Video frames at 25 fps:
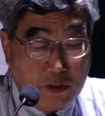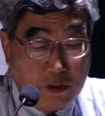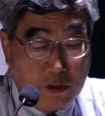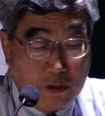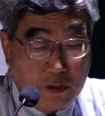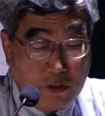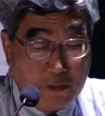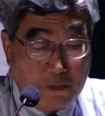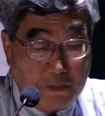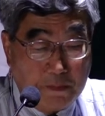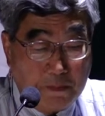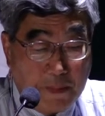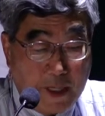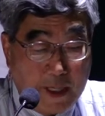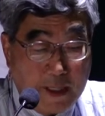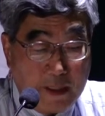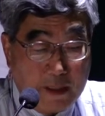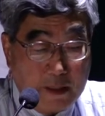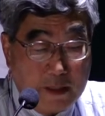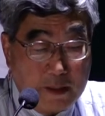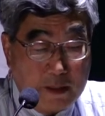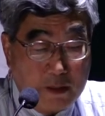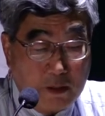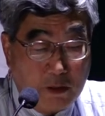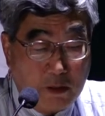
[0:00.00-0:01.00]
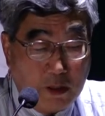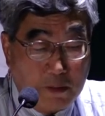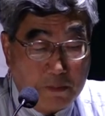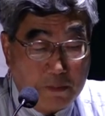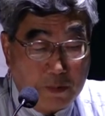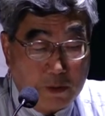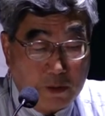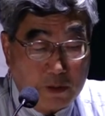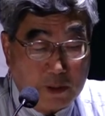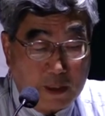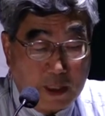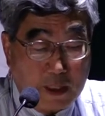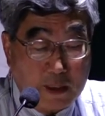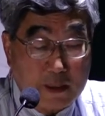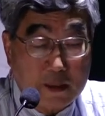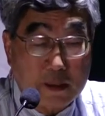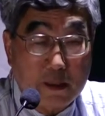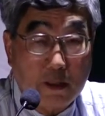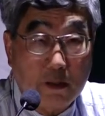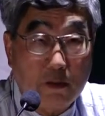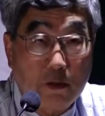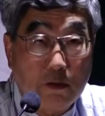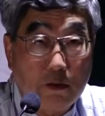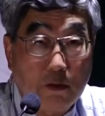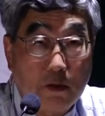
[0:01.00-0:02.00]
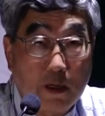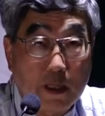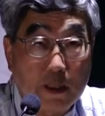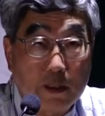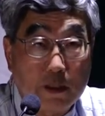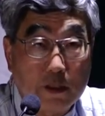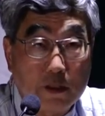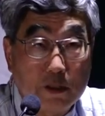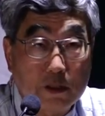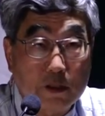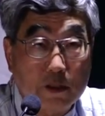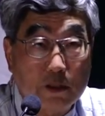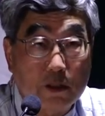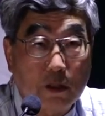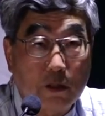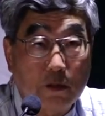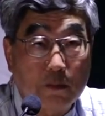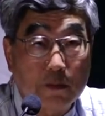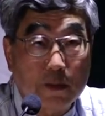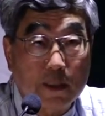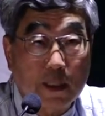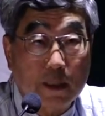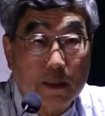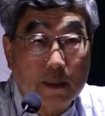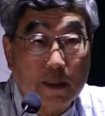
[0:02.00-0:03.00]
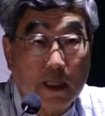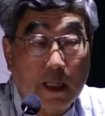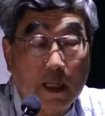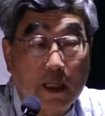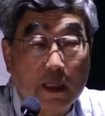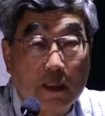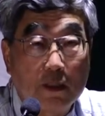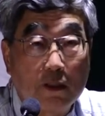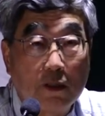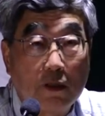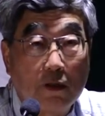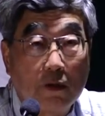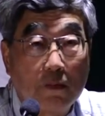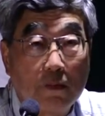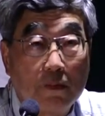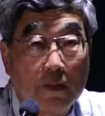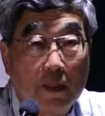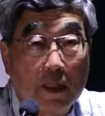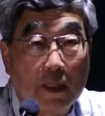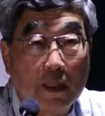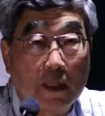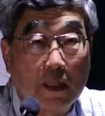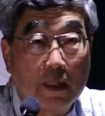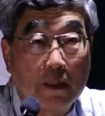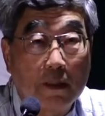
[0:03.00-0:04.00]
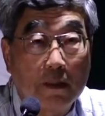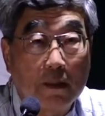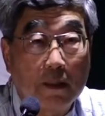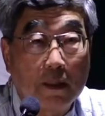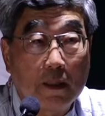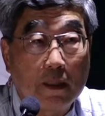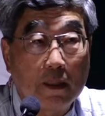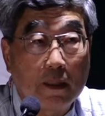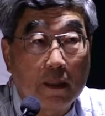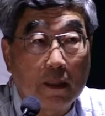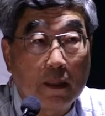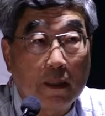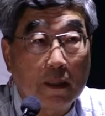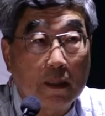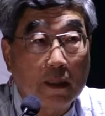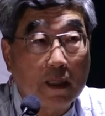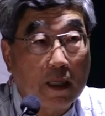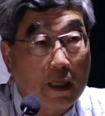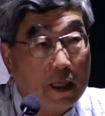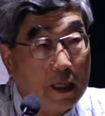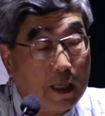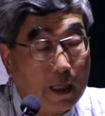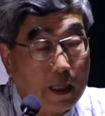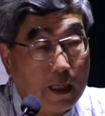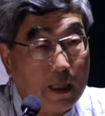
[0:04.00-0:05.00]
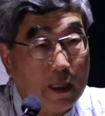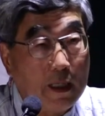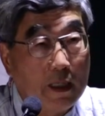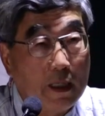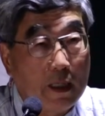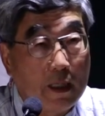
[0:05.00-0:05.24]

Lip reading: make or production or use of that kind of the car,